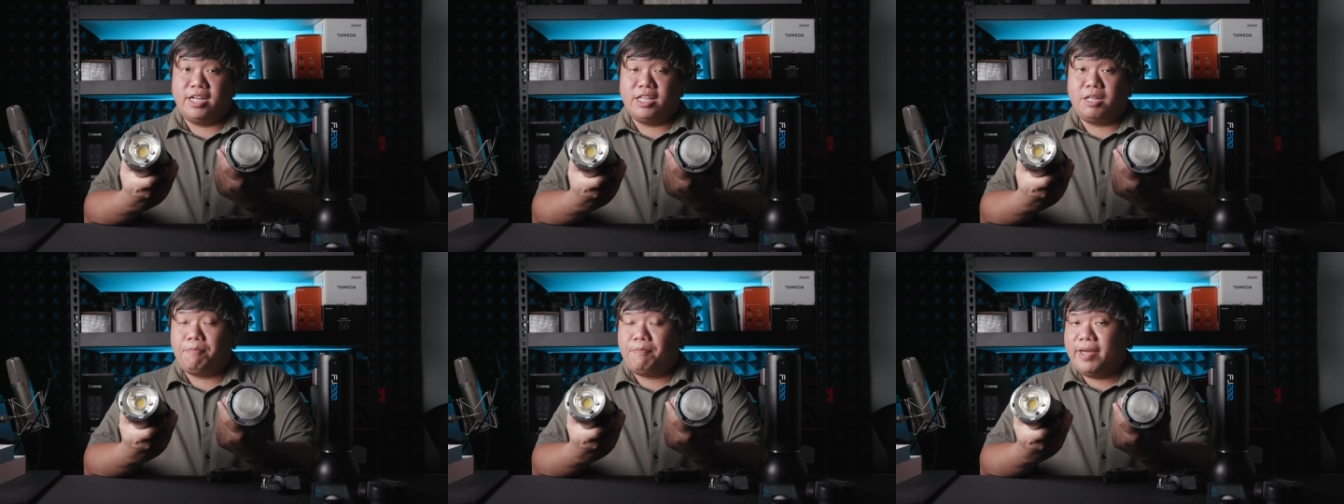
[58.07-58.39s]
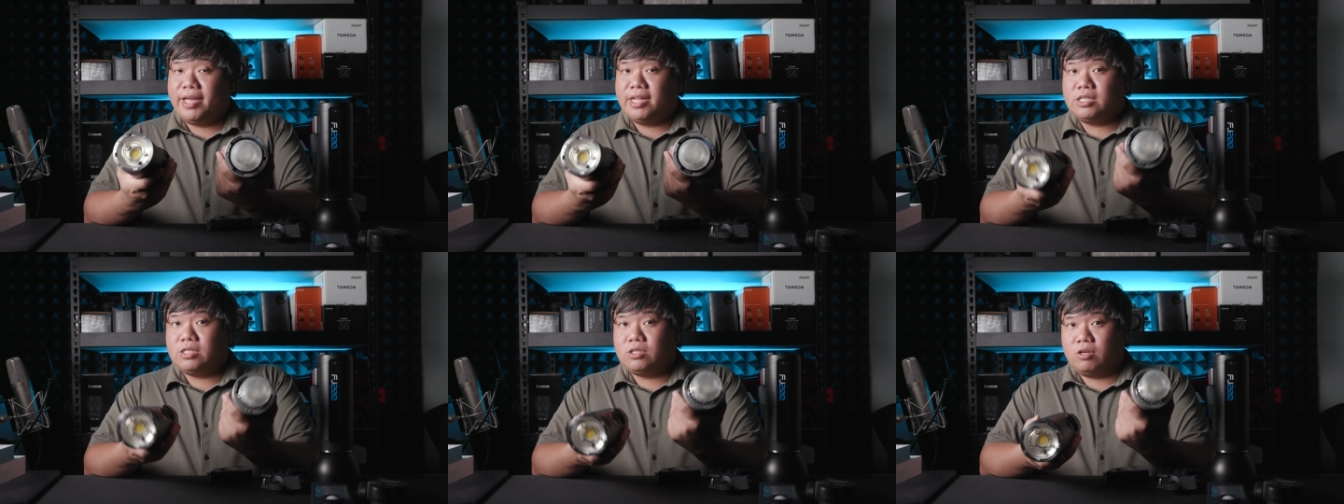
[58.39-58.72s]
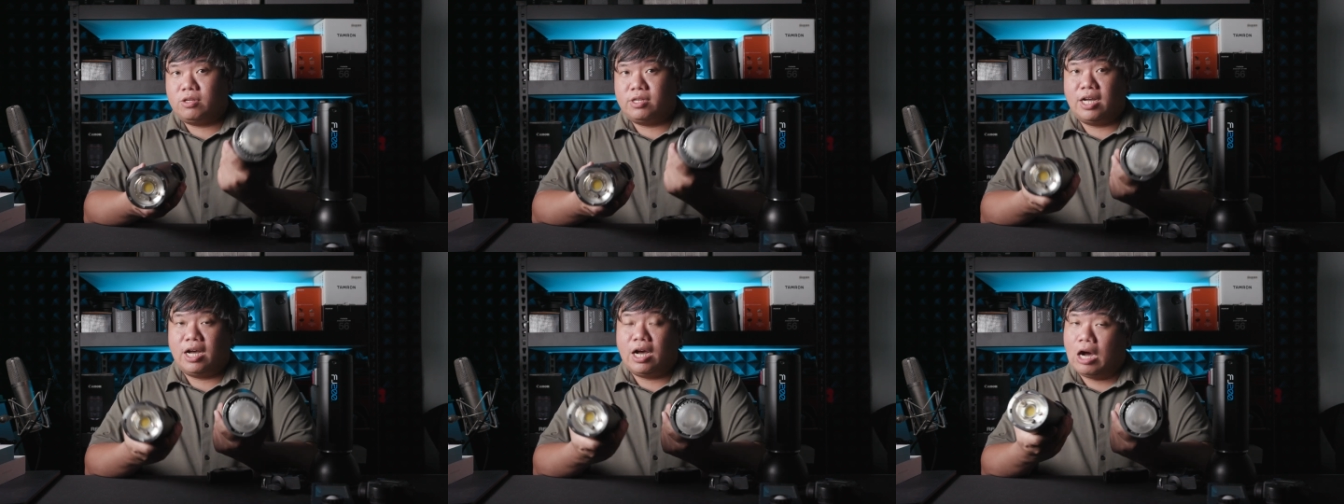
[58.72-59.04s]
it depends
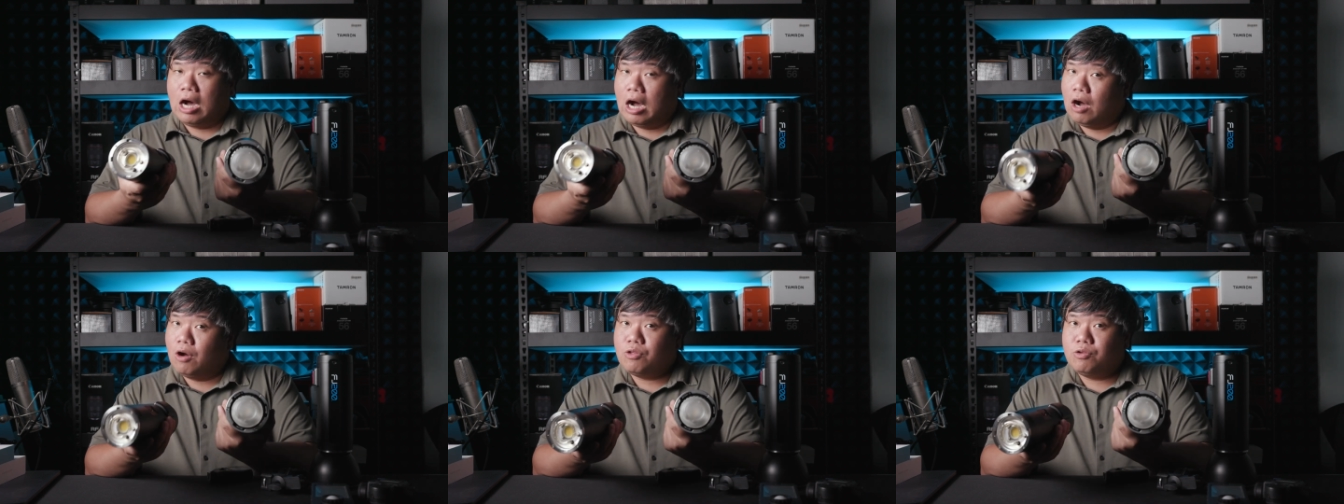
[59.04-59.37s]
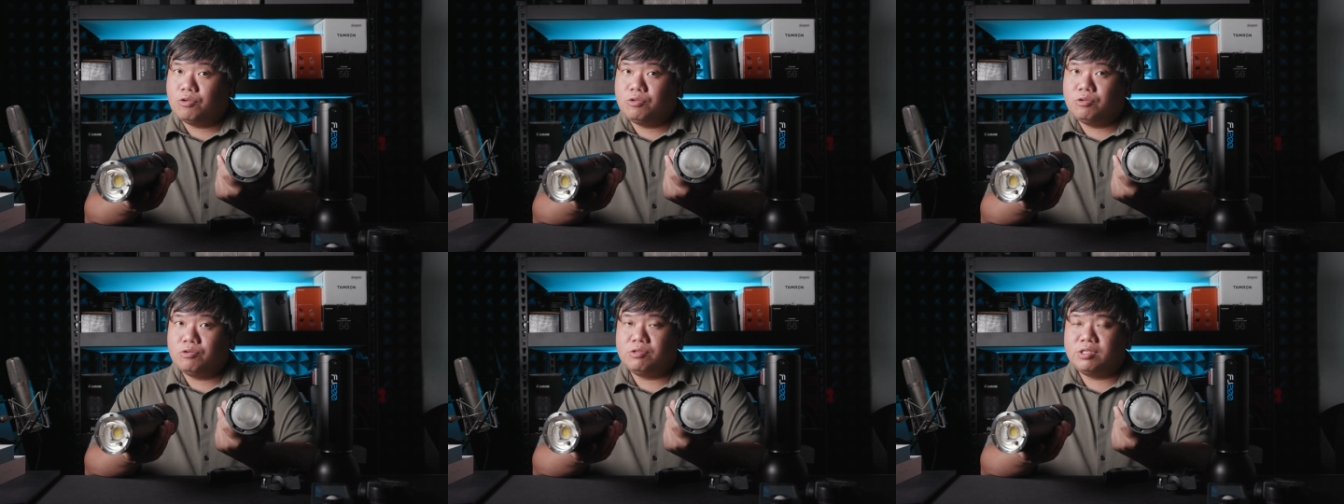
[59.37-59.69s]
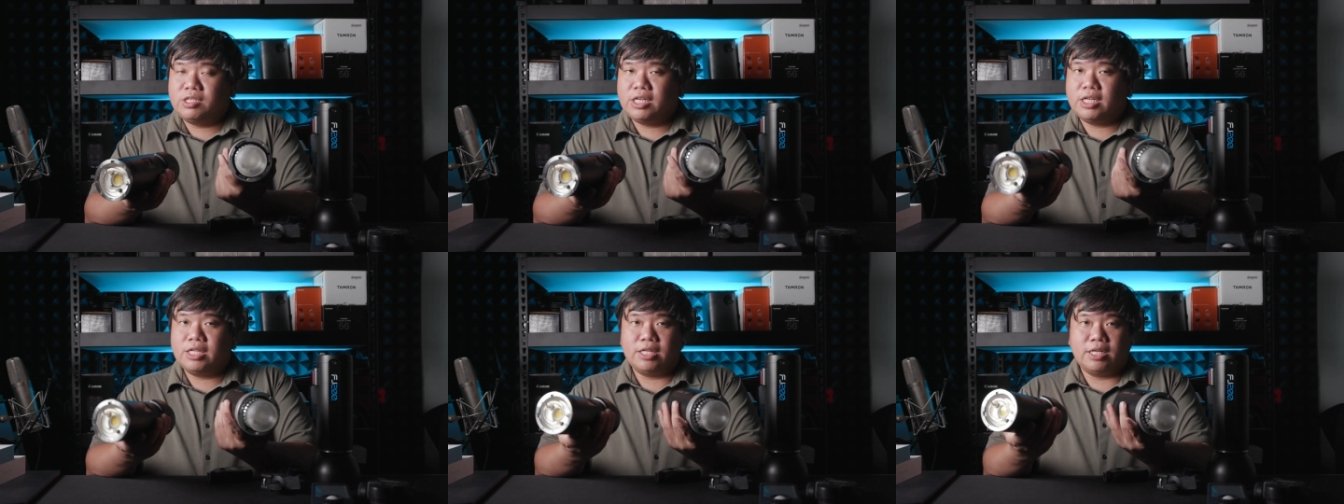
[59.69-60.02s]
on how you
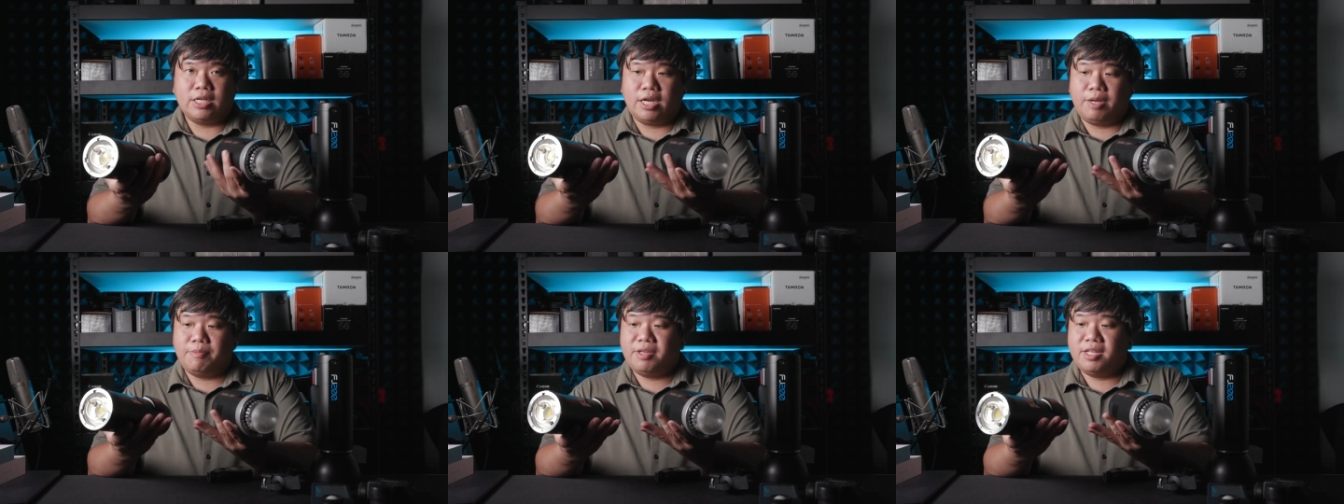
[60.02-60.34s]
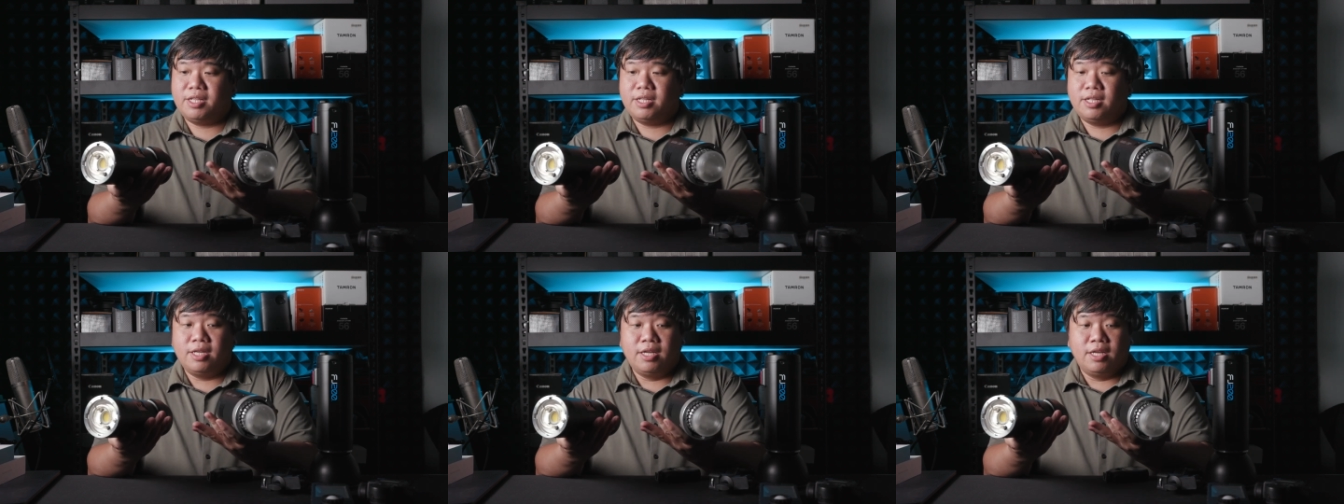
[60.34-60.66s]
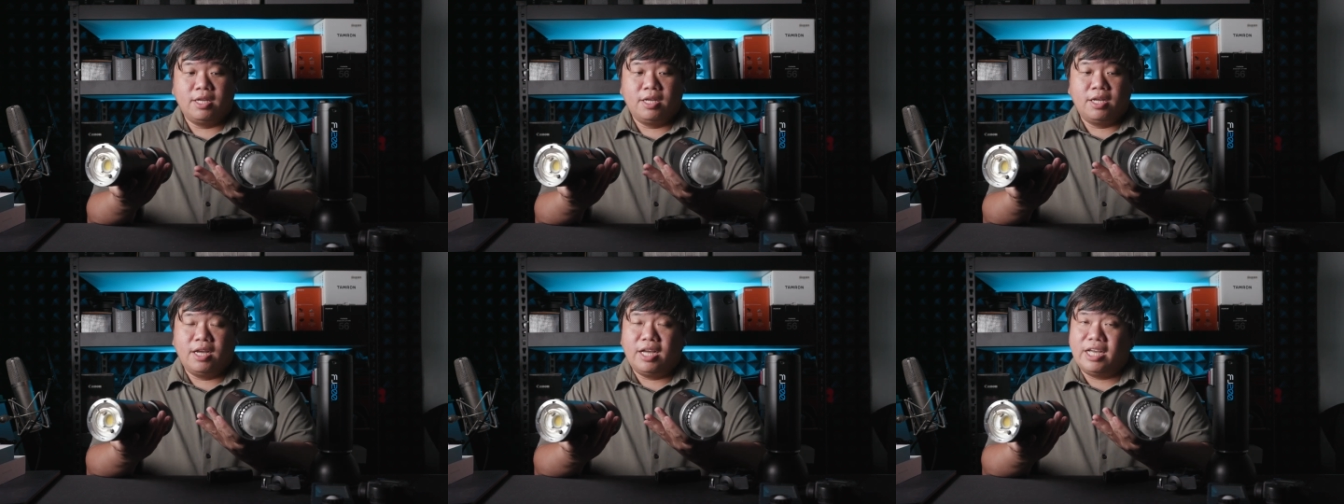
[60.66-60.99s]
use it. I mean,
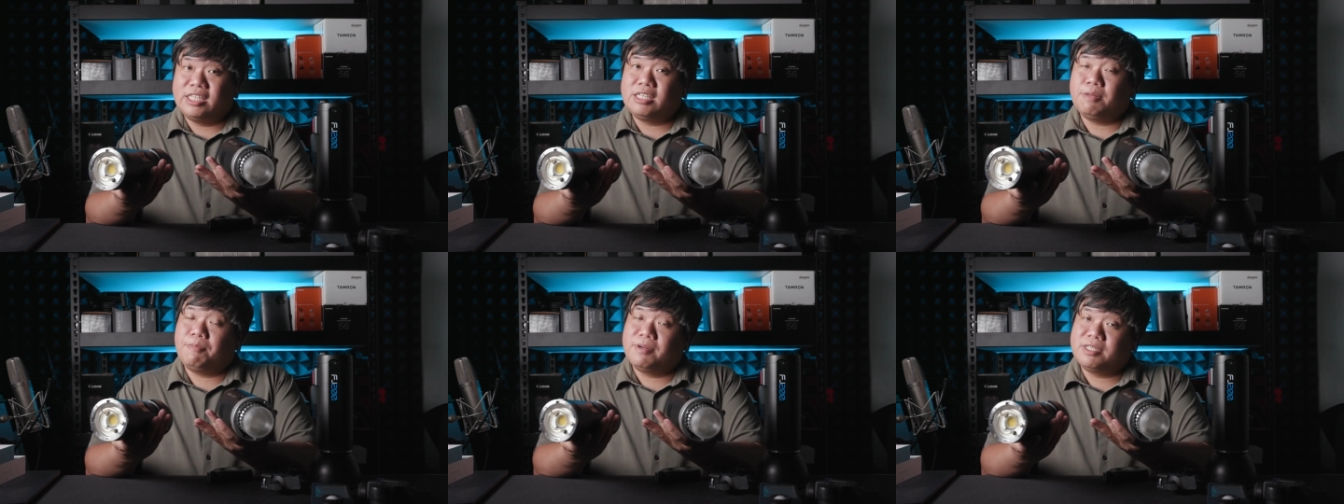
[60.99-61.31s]
it's a